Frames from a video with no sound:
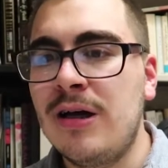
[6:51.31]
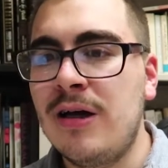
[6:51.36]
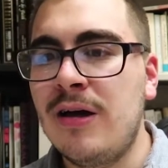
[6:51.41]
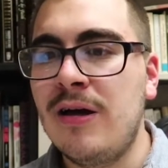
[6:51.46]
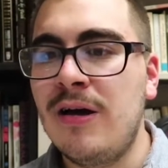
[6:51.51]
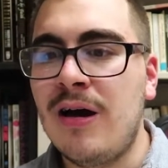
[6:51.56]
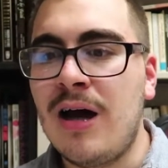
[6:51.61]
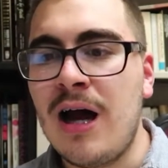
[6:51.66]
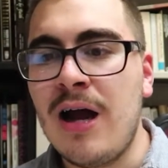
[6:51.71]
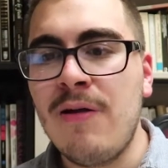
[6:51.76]

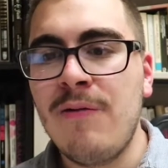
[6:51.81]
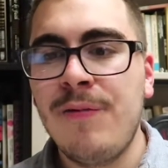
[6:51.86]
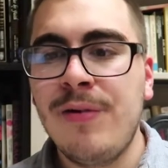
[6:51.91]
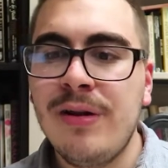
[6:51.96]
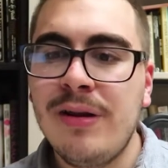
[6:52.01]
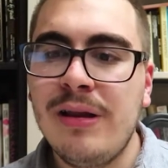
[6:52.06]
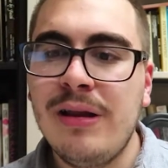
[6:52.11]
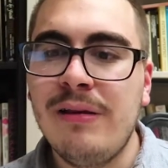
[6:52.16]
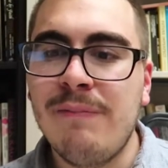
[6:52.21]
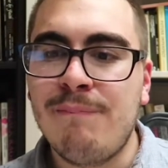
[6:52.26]
I
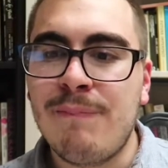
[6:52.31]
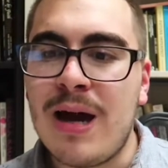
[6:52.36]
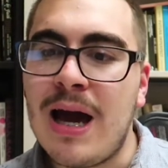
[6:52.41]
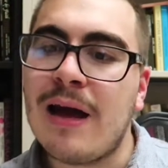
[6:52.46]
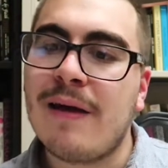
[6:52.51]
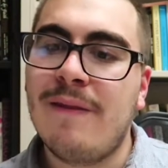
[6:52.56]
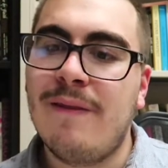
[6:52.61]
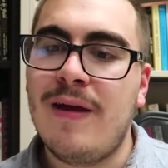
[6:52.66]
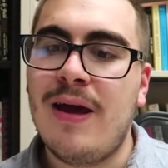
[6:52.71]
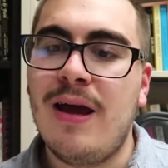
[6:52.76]
really
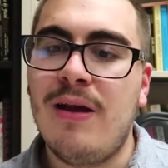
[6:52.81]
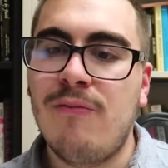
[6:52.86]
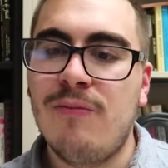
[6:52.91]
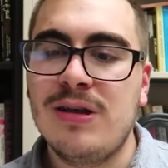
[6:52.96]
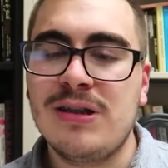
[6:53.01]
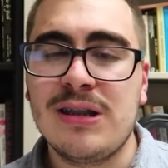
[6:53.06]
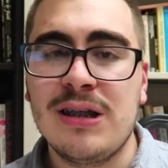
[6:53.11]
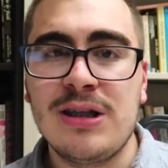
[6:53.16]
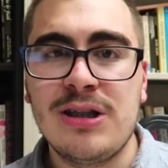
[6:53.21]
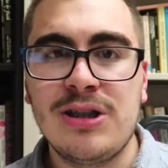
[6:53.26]
back then
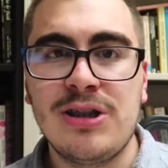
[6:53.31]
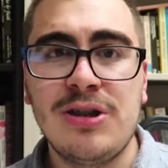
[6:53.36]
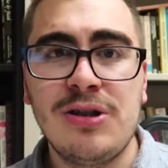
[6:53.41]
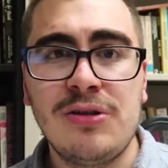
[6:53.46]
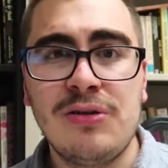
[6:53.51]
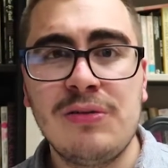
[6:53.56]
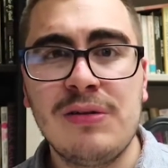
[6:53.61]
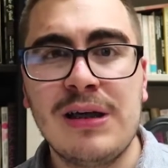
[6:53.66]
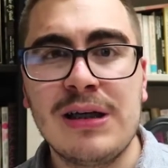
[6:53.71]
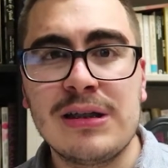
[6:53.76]
was
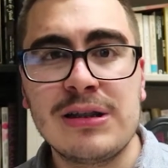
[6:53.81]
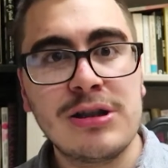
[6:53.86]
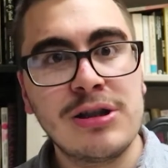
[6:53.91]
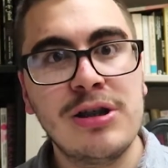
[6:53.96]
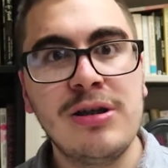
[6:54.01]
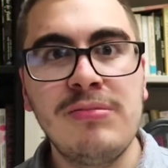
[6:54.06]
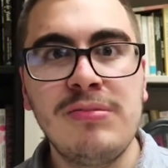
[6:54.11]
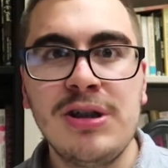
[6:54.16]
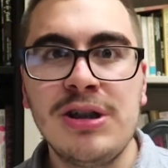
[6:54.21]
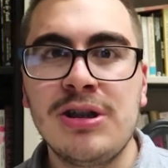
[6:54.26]
into like
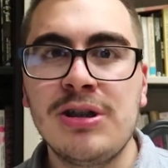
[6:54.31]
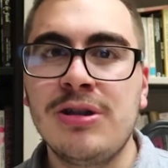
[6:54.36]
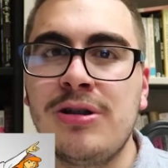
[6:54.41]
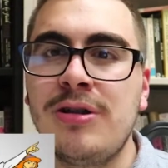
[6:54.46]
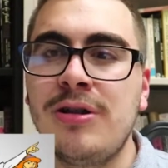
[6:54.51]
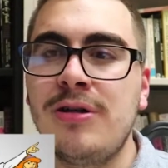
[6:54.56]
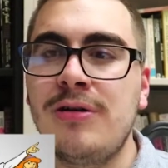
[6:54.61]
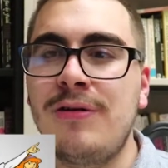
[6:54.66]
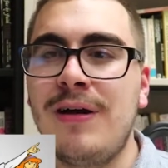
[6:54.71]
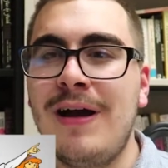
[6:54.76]

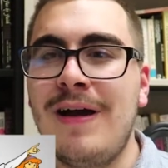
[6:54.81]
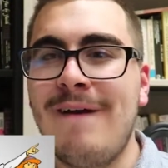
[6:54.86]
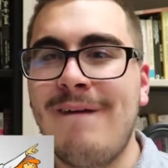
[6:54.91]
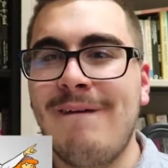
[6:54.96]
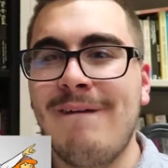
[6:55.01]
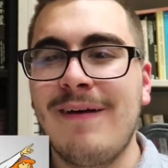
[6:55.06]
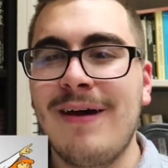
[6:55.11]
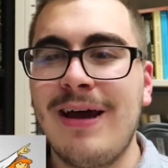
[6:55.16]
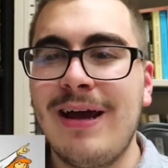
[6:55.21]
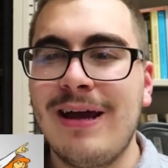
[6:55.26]
Scooby-Doo
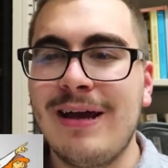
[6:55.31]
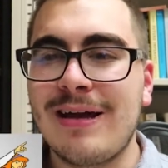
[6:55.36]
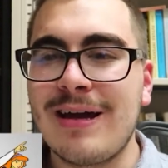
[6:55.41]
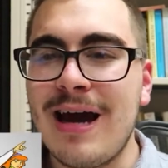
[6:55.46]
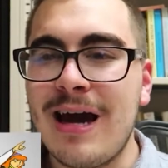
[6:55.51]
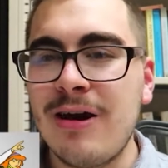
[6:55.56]
and like,